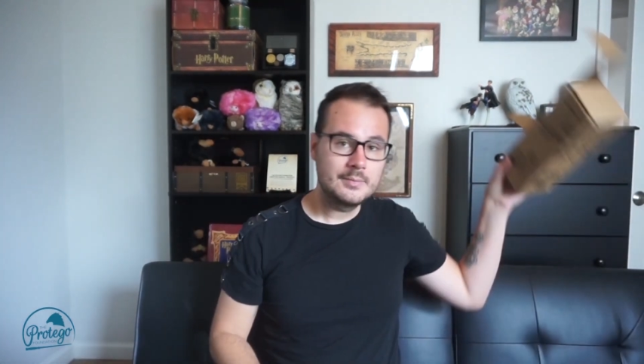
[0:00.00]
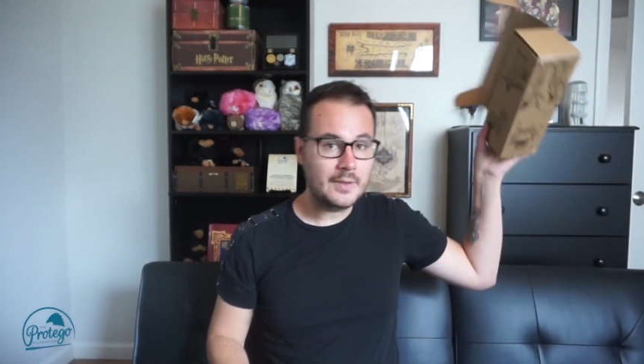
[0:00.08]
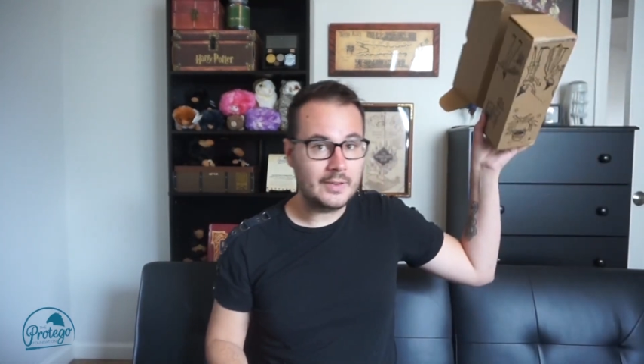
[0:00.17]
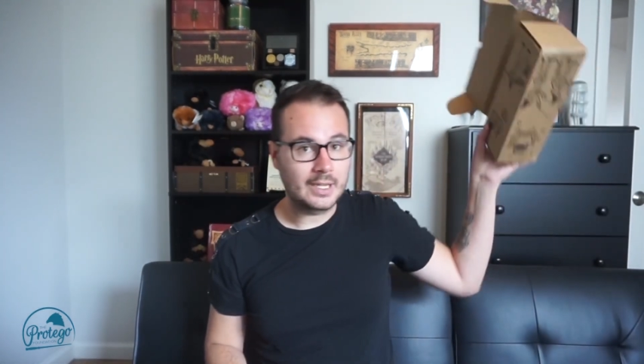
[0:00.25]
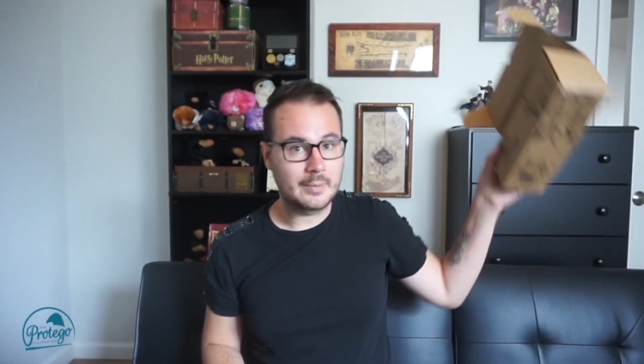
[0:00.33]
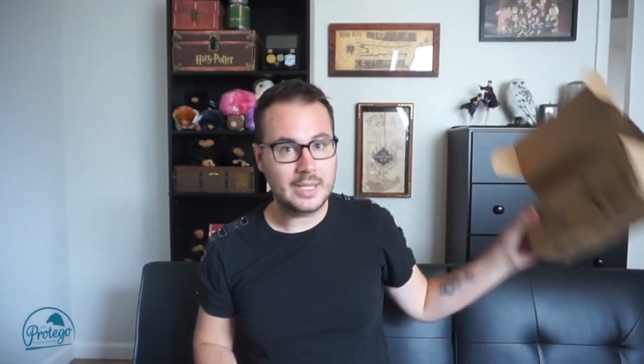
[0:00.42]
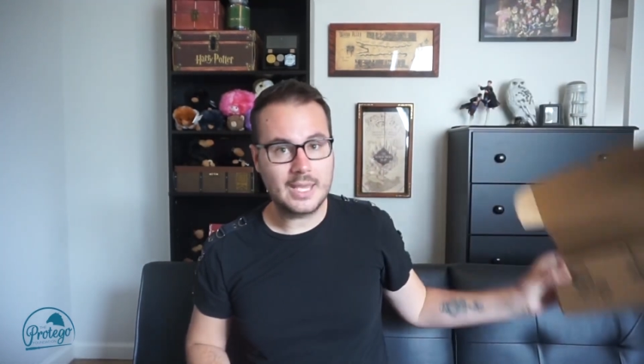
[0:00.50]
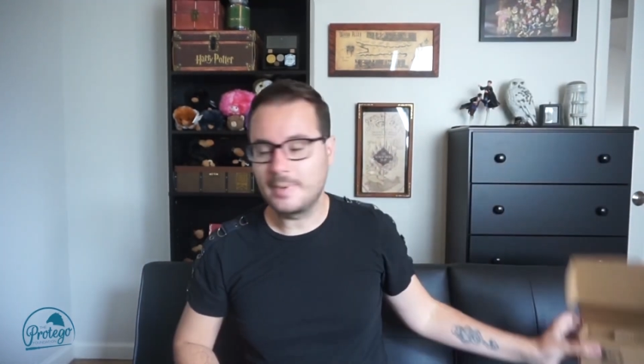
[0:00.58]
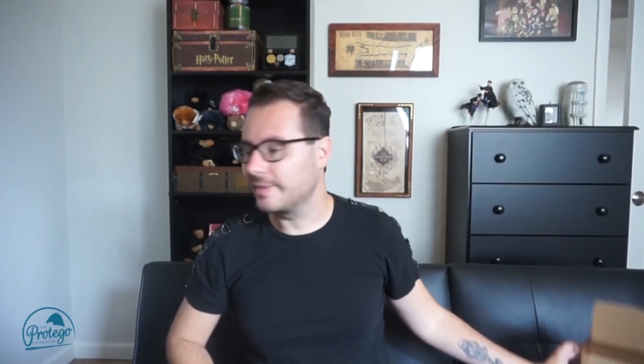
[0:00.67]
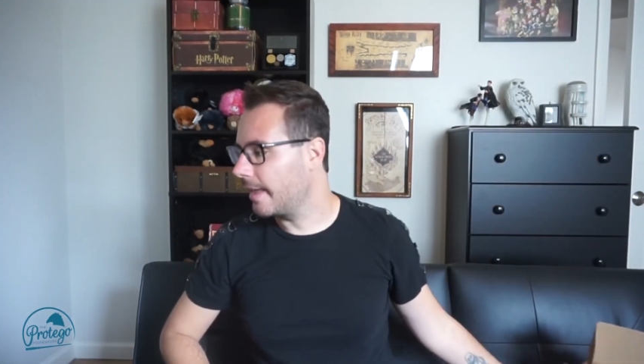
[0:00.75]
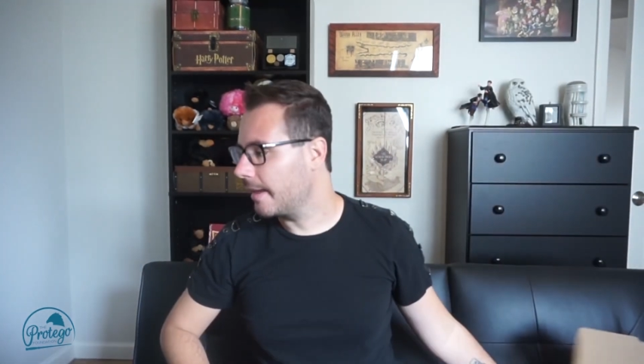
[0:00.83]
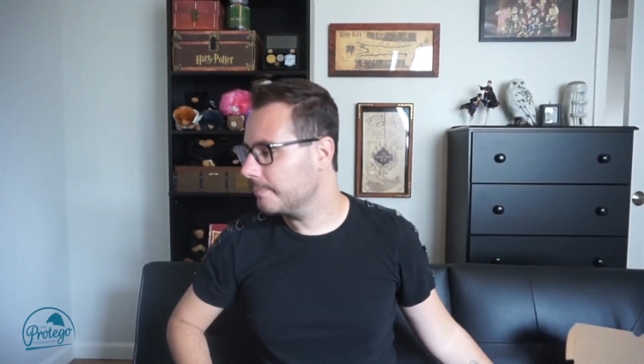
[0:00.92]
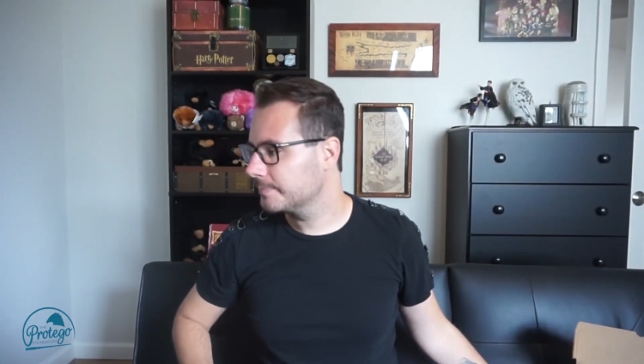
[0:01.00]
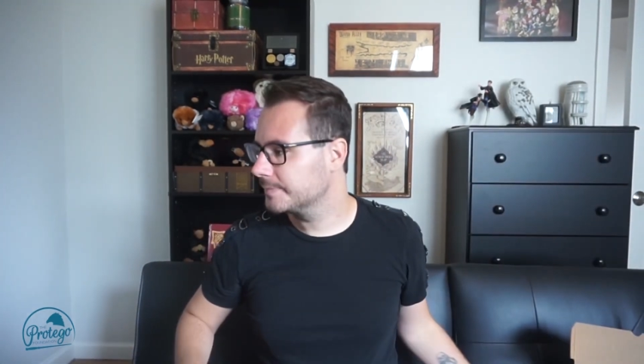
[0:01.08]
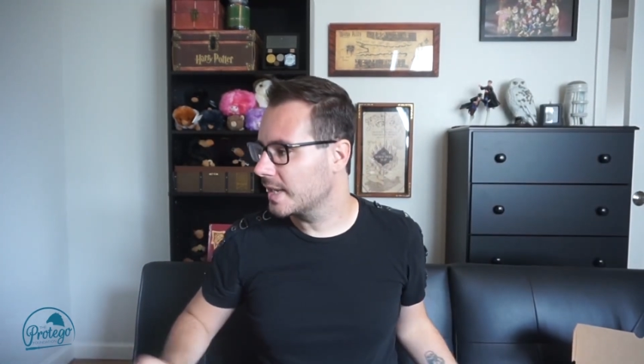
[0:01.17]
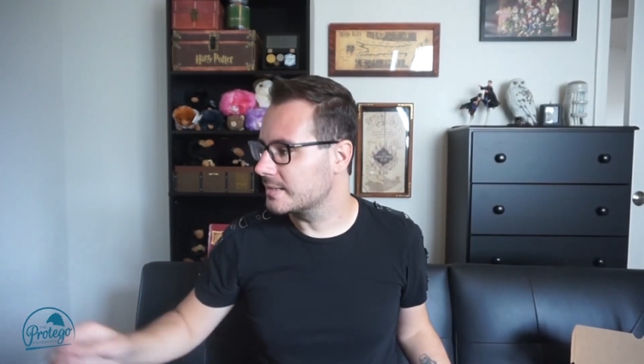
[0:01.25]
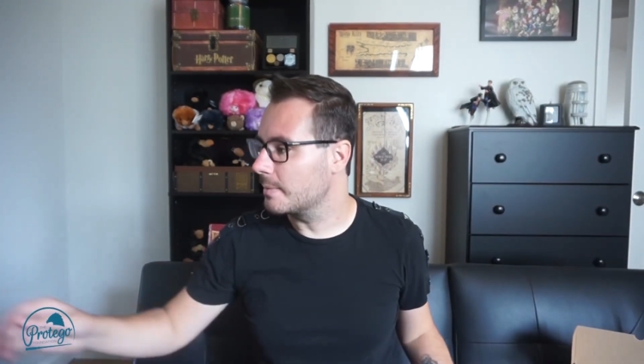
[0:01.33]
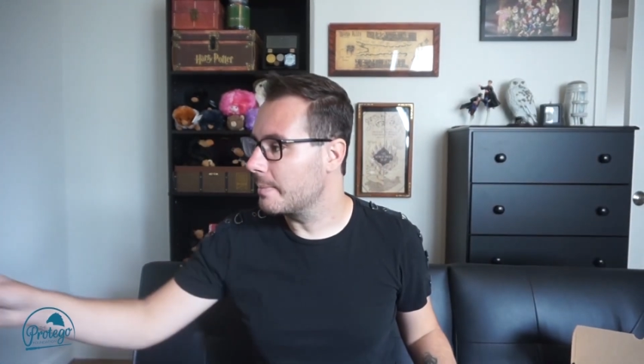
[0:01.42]
Definitely gonna be keeping that
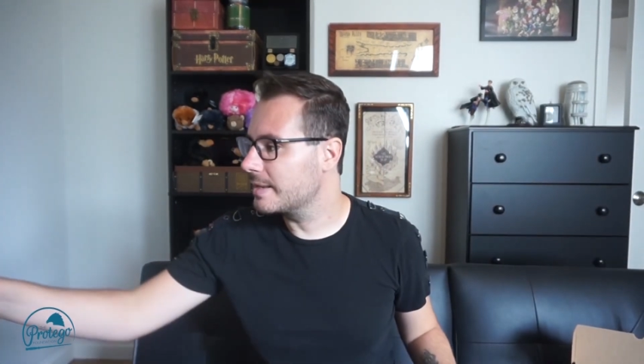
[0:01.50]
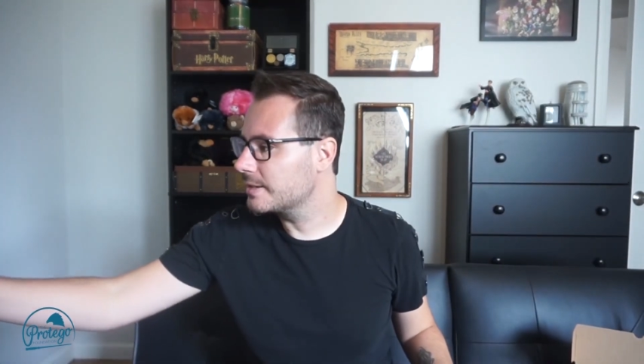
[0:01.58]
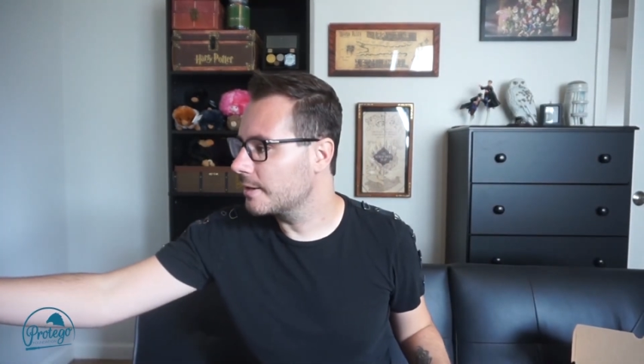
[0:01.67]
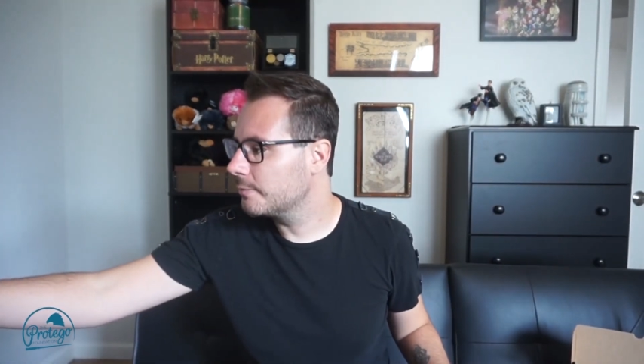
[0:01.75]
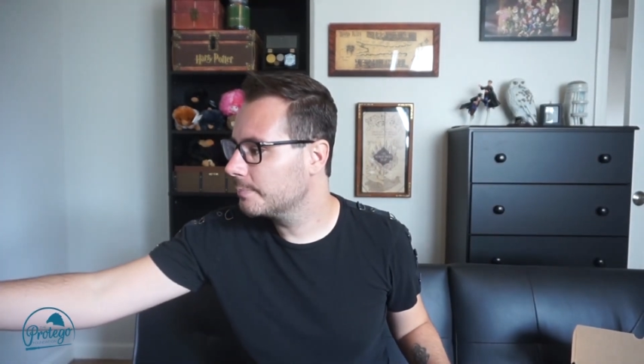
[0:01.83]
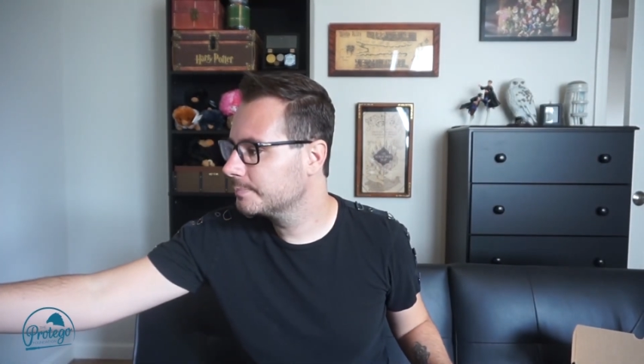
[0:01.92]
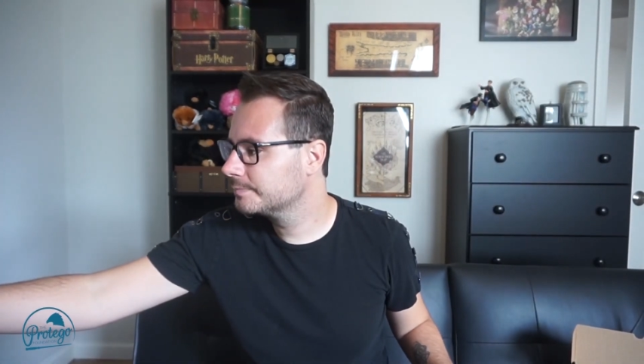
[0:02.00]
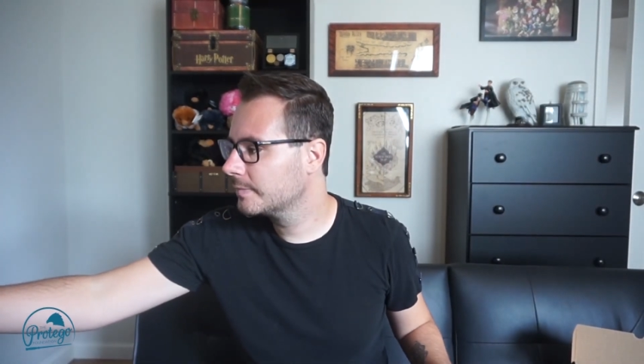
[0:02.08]
as a memento.